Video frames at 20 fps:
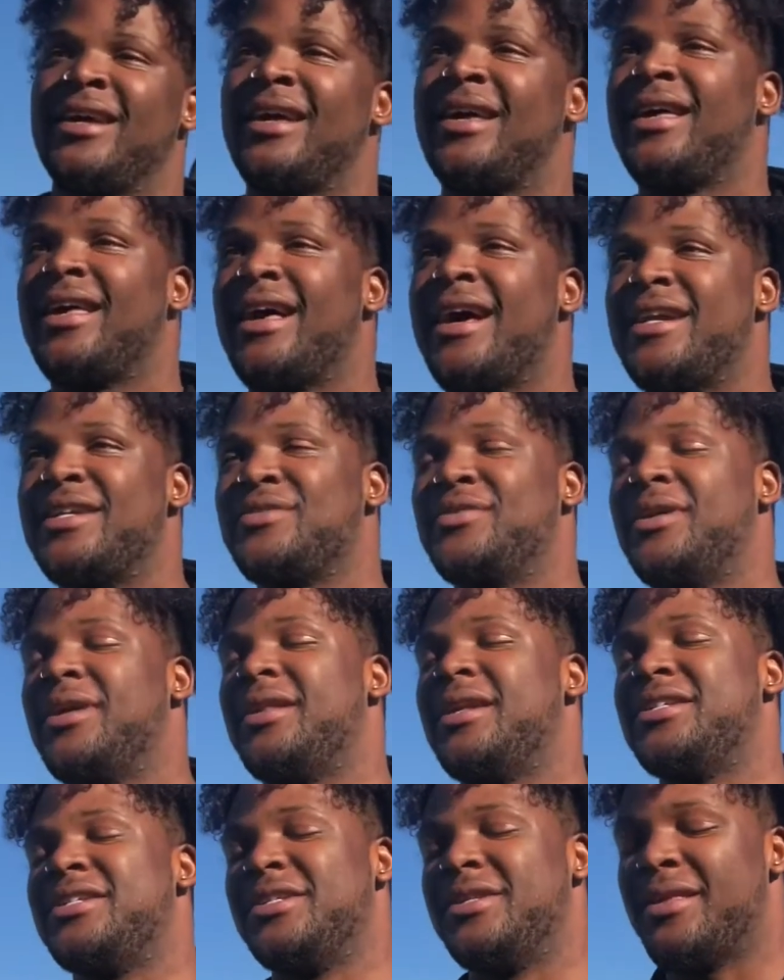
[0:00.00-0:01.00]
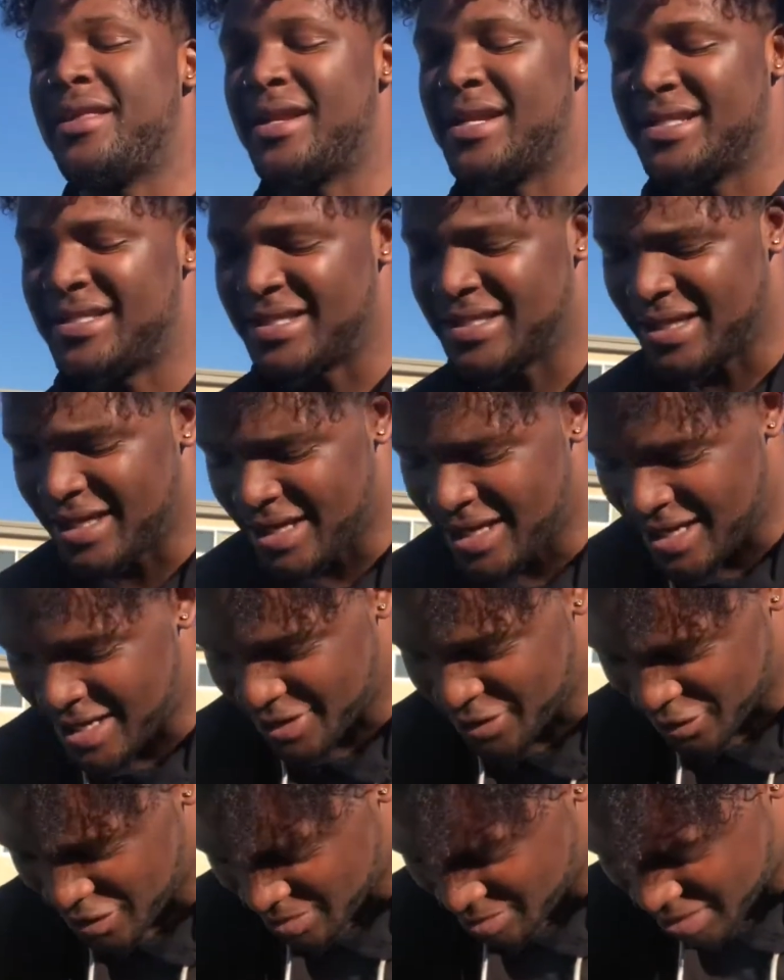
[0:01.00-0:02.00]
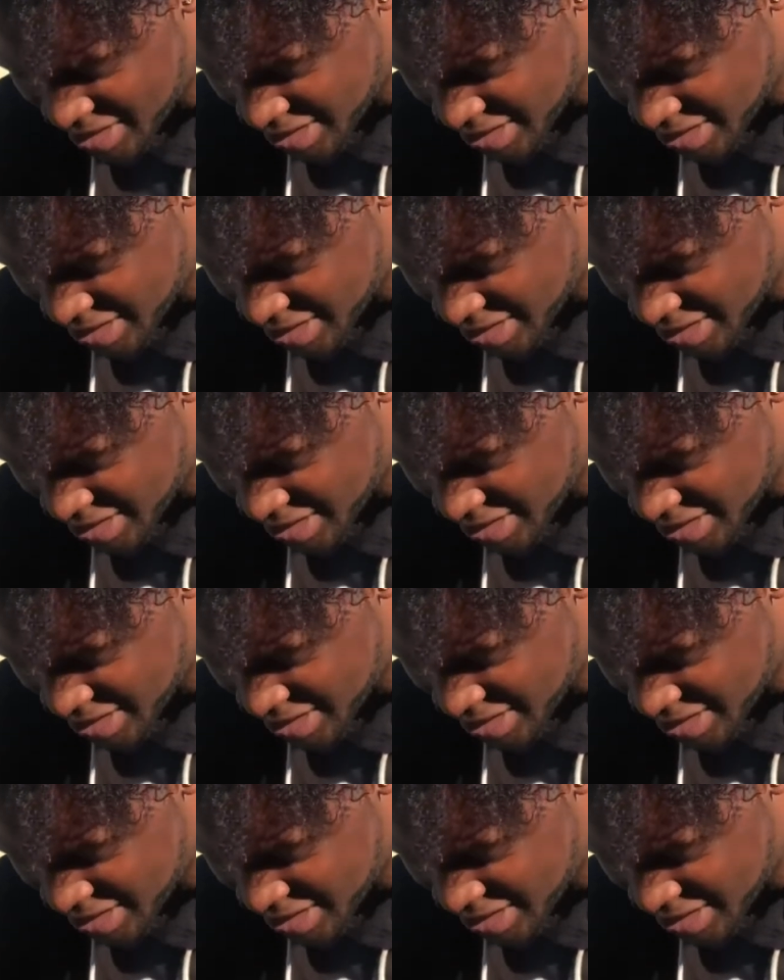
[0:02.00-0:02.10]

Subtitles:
I just want to let you know that it's an honor to be in